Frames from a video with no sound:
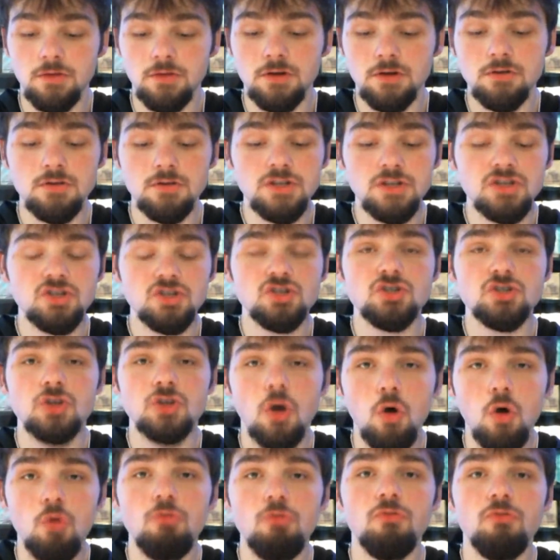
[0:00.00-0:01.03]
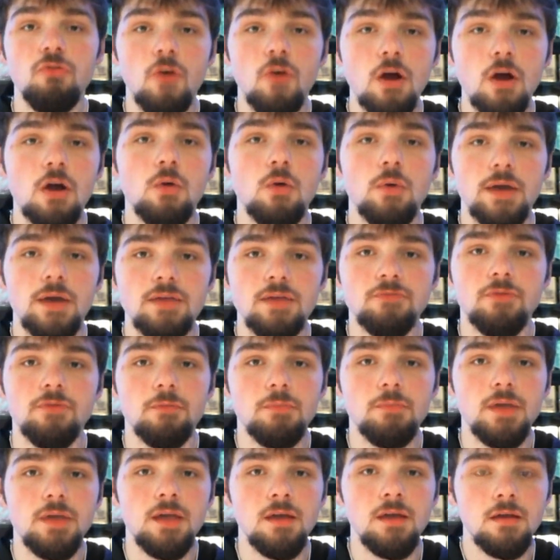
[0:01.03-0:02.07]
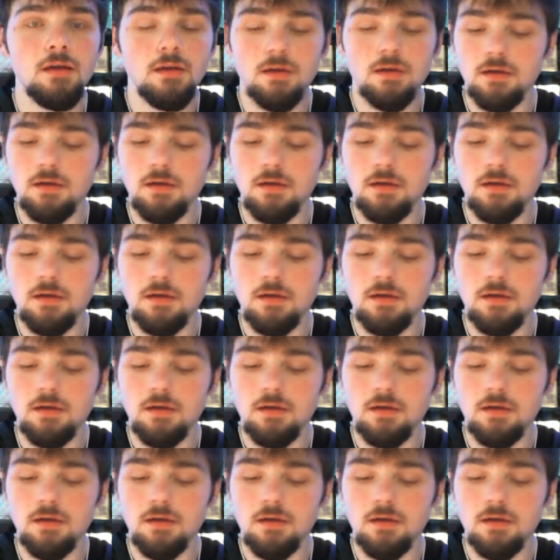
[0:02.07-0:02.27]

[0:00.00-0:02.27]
literally so far away from me.